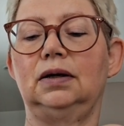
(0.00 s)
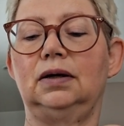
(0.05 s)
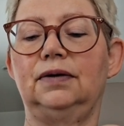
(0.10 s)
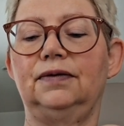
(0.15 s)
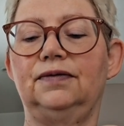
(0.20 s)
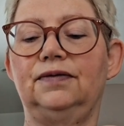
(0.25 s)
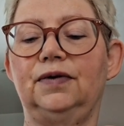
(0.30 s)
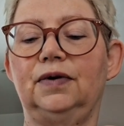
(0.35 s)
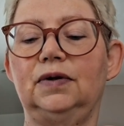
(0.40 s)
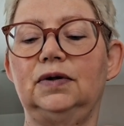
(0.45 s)

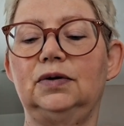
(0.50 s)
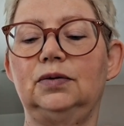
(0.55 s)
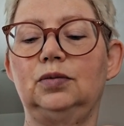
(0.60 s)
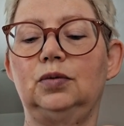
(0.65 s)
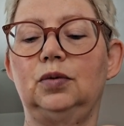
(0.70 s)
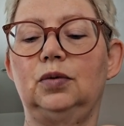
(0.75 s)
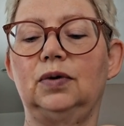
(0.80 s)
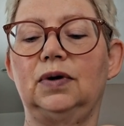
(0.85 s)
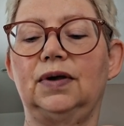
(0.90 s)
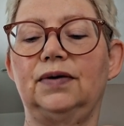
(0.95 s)
I find a
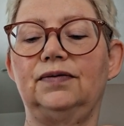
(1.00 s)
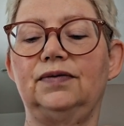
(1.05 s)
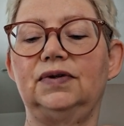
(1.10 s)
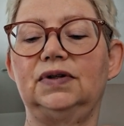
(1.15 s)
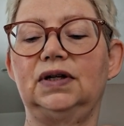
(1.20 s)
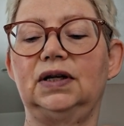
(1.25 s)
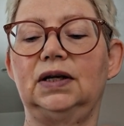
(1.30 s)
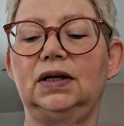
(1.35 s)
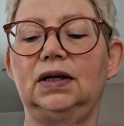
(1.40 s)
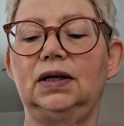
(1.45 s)
walk every
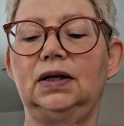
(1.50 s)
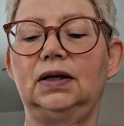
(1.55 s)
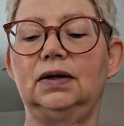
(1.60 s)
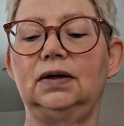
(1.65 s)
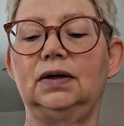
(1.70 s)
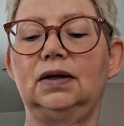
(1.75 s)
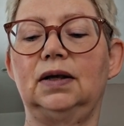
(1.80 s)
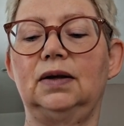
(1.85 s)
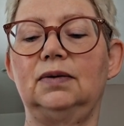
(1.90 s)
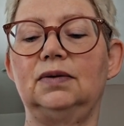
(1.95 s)
day
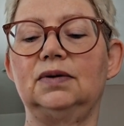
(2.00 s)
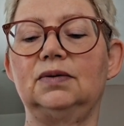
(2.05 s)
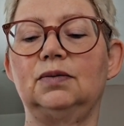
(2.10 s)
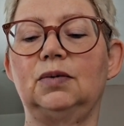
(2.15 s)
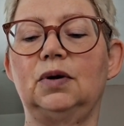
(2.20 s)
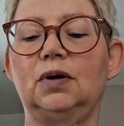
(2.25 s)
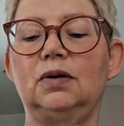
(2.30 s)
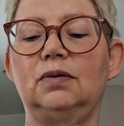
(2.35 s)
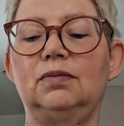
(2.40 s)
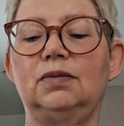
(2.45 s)
keeps
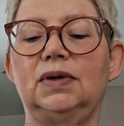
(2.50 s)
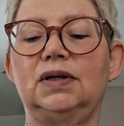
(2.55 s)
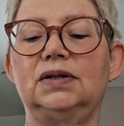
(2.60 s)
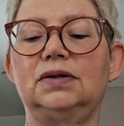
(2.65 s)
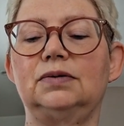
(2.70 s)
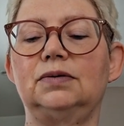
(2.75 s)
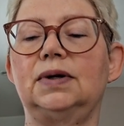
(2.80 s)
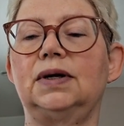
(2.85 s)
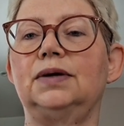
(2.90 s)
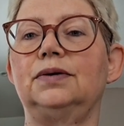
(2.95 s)
my
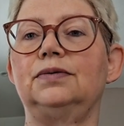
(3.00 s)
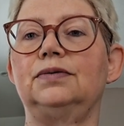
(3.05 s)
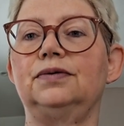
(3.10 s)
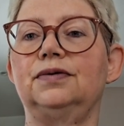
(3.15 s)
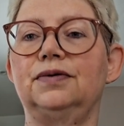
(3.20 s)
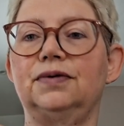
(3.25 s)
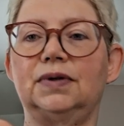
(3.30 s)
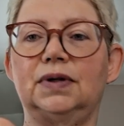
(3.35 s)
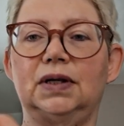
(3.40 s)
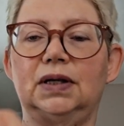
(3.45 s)
mental
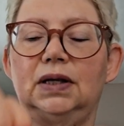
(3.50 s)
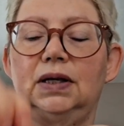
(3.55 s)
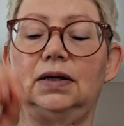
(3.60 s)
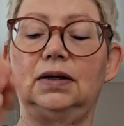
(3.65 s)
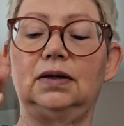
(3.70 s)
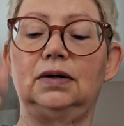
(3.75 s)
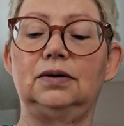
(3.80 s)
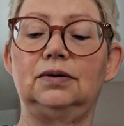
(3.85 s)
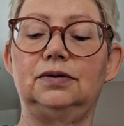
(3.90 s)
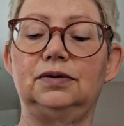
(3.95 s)
health
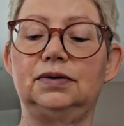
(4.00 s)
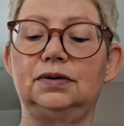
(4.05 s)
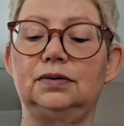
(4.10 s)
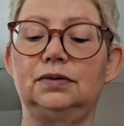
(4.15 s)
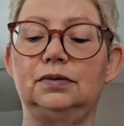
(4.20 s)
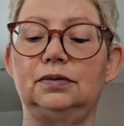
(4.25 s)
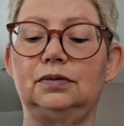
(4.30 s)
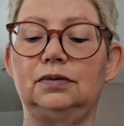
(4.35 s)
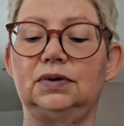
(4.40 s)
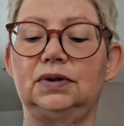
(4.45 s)
in good
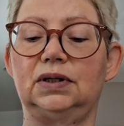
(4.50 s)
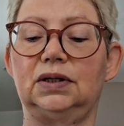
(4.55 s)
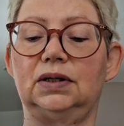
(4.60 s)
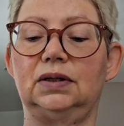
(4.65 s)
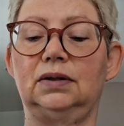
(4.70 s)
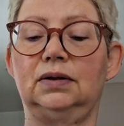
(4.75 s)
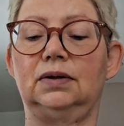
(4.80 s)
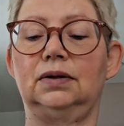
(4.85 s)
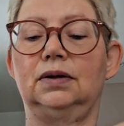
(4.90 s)
order.